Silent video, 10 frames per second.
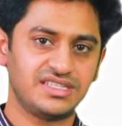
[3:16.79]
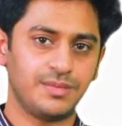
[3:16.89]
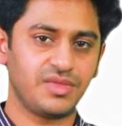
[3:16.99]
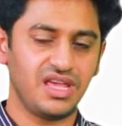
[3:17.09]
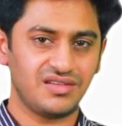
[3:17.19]

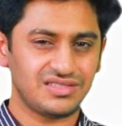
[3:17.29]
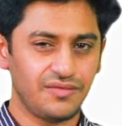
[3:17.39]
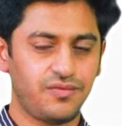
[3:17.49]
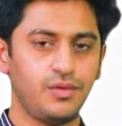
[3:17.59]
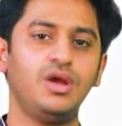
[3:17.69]

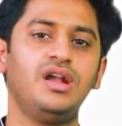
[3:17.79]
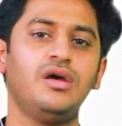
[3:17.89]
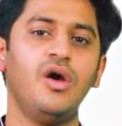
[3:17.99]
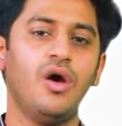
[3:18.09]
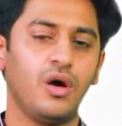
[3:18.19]
some
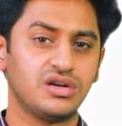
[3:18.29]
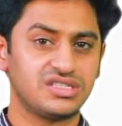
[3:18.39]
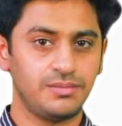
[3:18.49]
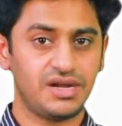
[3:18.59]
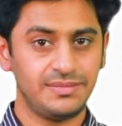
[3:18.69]
fluid or
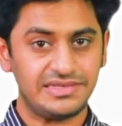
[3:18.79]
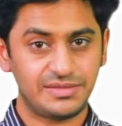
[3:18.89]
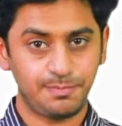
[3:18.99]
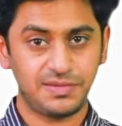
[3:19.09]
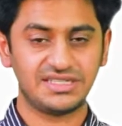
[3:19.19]
sometimes
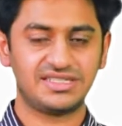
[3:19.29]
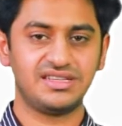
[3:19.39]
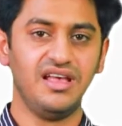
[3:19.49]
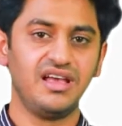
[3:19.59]
pus